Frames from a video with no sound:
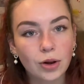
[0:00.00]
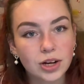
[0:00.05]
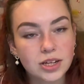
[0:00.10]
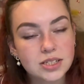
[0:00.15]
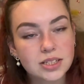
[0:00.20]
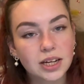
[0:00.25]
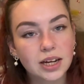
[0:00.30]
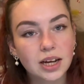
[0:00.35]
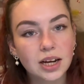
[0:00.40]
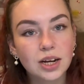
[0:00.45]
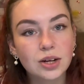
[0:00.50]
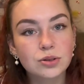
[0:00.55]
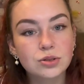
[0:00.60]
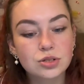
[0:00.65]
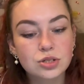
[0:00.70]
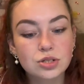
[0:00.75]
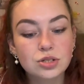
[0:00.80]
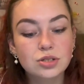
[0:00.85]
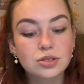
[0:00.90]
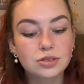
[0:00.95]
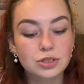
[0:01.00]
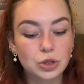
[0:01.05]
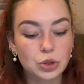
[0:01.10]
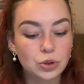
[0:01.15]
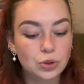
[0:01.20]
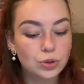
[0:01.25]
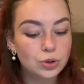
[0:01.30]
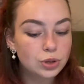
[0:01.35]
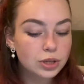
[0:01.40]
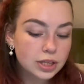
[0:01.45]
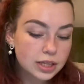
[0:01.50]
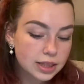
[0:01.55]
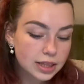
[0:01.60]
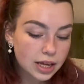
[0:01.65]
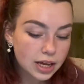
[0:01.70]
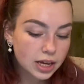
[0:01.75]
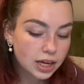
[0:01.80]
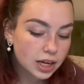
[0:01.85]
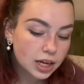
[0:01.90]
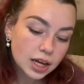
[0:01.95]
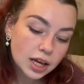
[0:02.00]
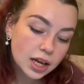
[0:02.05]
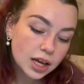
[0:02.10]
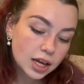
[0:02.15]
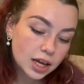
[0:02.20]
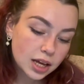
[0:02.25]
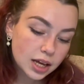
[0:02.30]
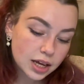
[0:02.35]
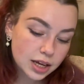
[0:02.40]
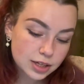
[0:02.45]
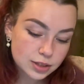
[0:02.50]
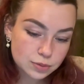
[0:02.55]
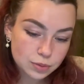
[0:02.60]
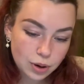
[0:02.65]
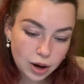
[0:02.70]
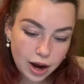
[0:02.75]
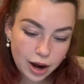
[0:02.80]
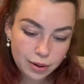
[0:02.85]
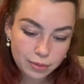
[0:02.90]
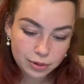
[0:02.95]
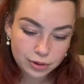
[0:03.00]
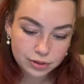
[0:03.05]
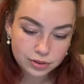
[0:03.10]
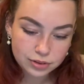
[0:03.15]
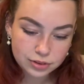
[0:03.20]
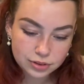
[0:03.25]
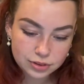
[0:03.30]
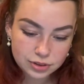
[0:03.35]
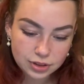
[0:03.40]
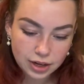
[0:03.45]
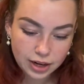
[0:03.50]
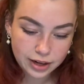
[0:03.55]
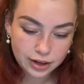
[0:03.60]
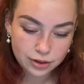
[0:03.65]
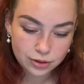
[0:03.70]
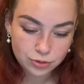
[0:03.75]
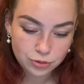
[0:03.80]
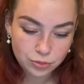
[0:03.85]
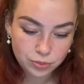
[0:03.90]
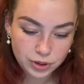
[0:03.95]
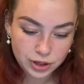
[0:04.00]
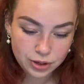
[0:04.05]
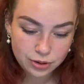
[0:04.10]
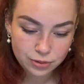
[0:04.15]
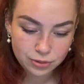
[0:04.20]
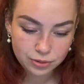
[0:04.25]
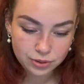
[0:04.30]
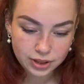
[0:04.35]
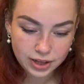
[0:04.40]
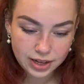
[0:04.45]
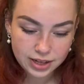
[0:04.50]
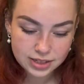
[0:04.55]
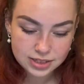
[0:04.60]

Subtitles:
It's like a little snood thing is what I would like normally call this.